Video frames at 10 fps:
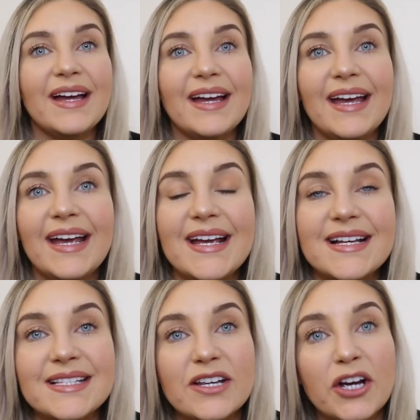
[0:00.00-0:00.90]
it
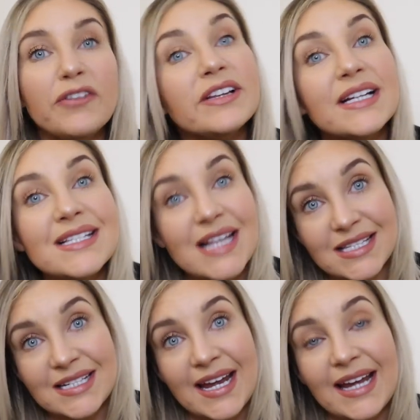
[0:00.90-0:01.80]
is currently
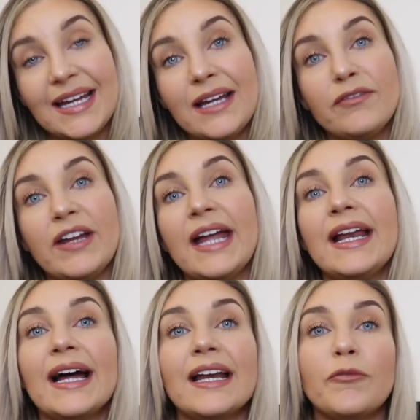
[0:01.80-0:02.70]
Saturday evening
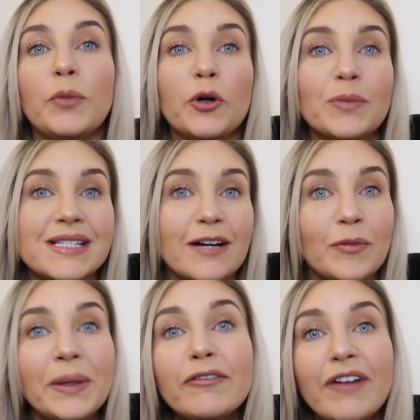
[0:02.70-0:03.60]
and I've poured myself a
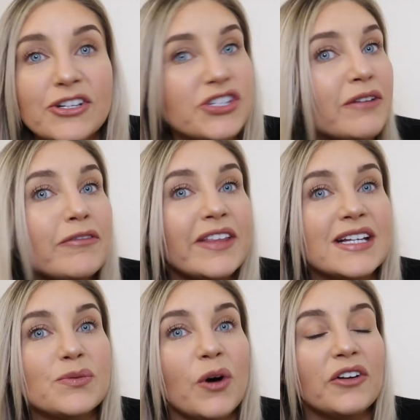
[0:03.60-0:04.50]
big fat gin for
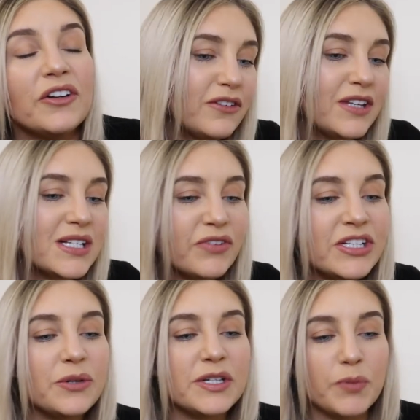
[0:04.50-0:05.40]
this one. This
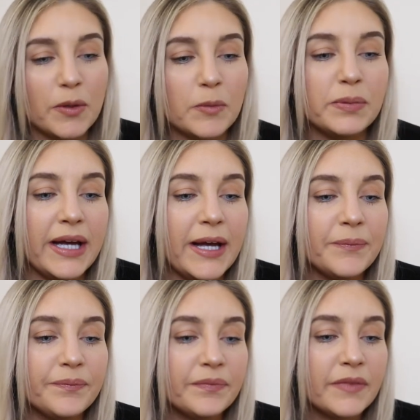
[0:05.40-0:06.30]
video is probably
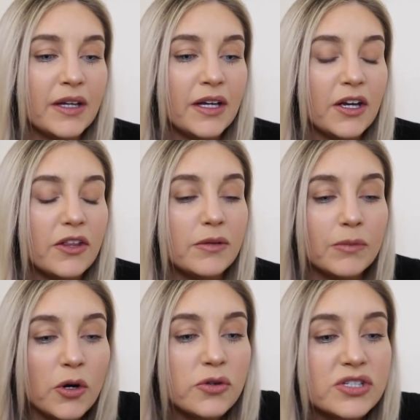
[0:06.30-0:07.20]
the
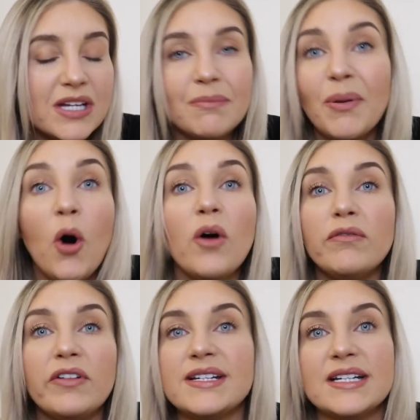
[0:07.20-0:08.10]
most
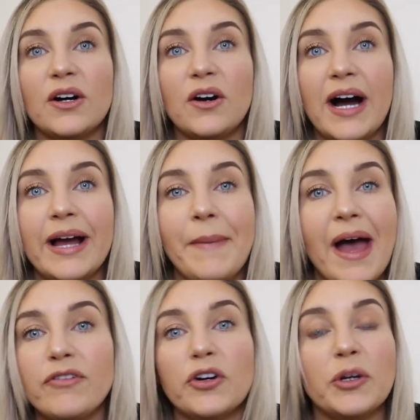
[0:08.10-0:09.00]
important video I'm
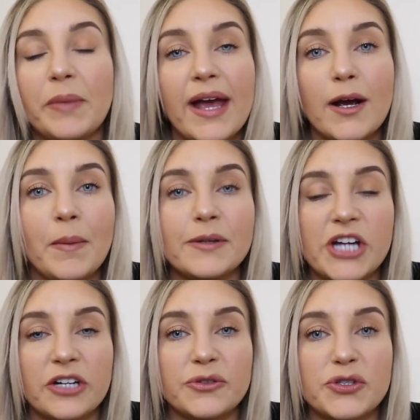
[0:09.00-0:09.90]
ever going to make on my
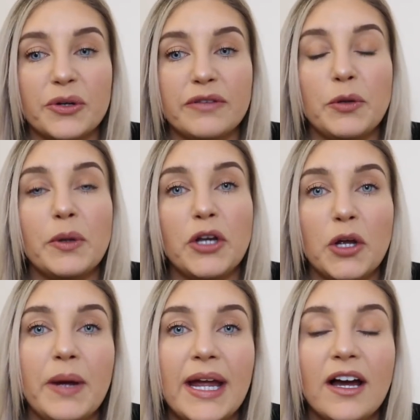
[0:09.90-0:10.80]
channel. So if you are
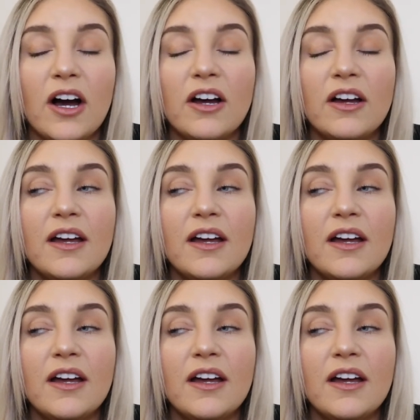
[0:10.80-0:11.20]
new here